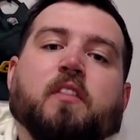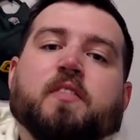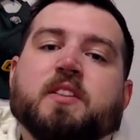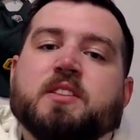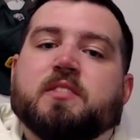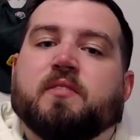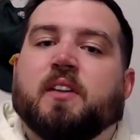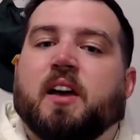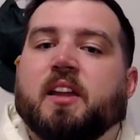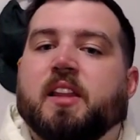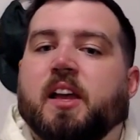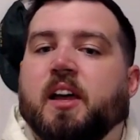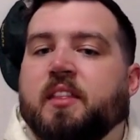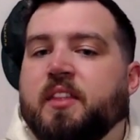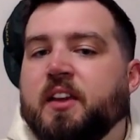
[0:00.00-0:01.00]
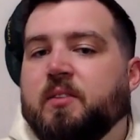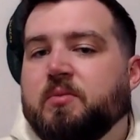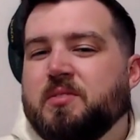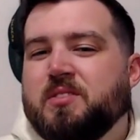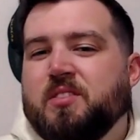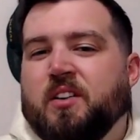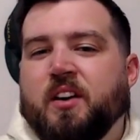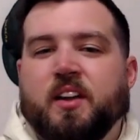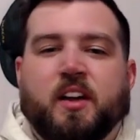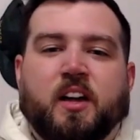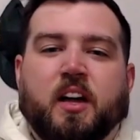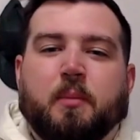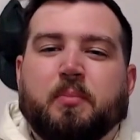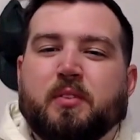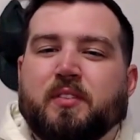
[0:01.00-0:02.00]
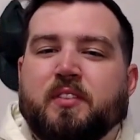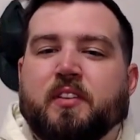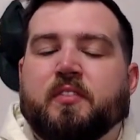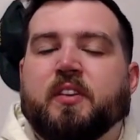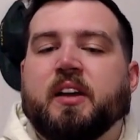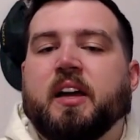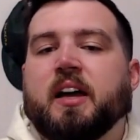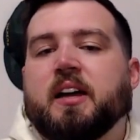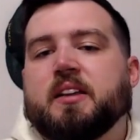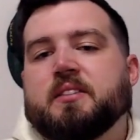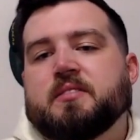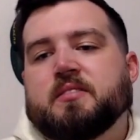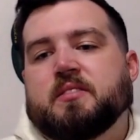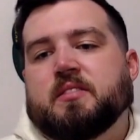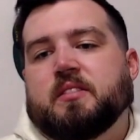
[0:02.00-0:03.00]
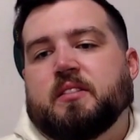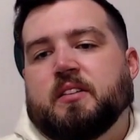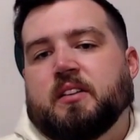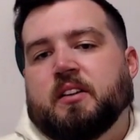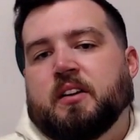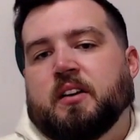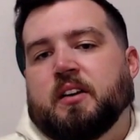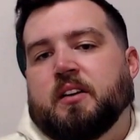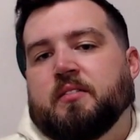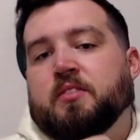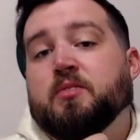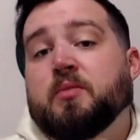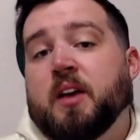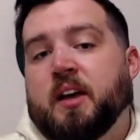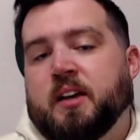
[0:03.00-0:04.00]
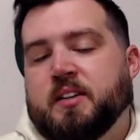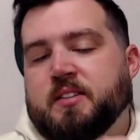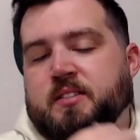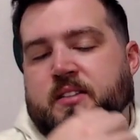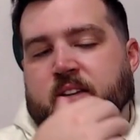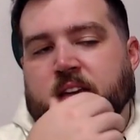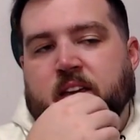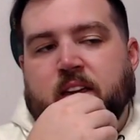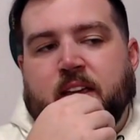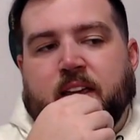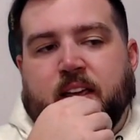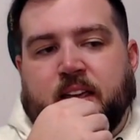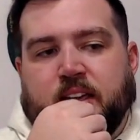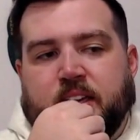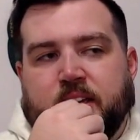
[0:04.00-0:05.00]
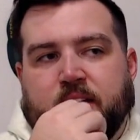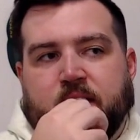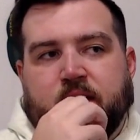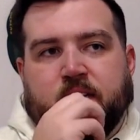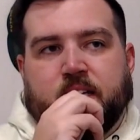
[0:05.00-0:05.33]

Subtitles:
offensive line that I think was starting a couple of different guys, new guys, and